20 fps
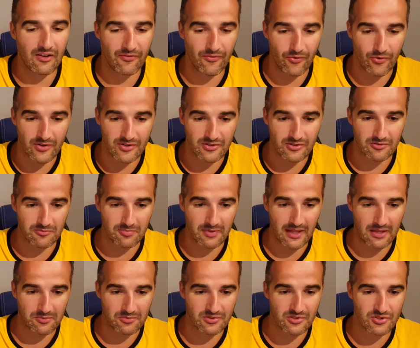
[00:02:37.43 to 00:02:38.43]
for it to be
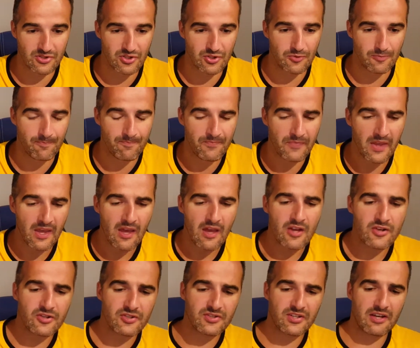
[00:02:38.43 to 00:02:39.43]
able to do.
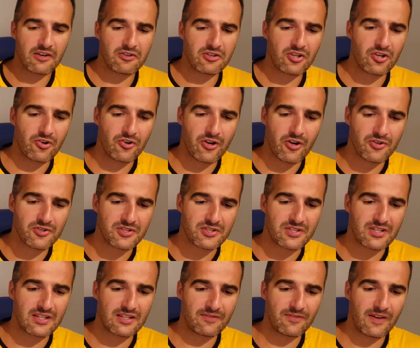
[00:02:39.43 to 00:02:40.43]
Just out of
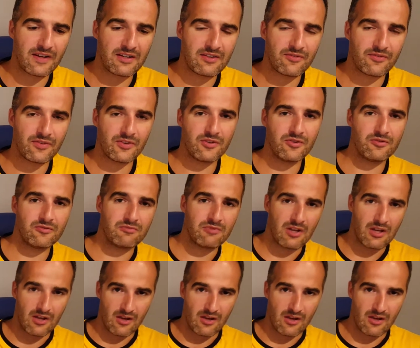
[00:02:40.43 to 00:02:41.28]
curiosity, if any of you